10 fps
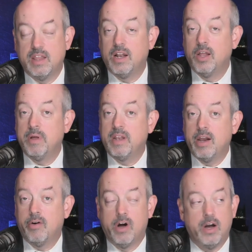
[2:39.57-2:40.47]
Then a little bit
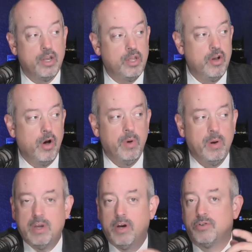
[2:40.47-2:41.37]
later on, you know,
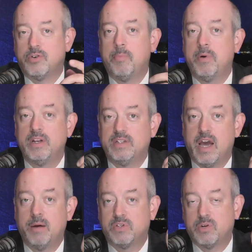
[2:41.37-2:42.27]
when we go tripping in
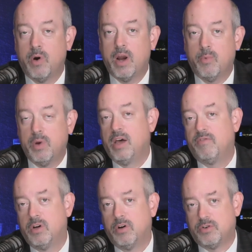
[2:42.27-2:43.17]
Times Square, we
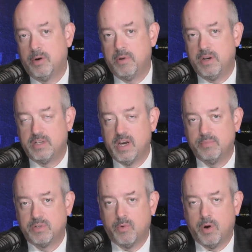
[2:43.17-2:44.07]
love to go tripping in
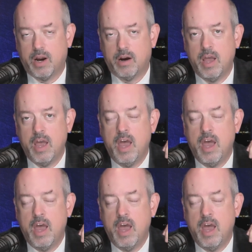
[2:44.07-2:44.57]
Times Square.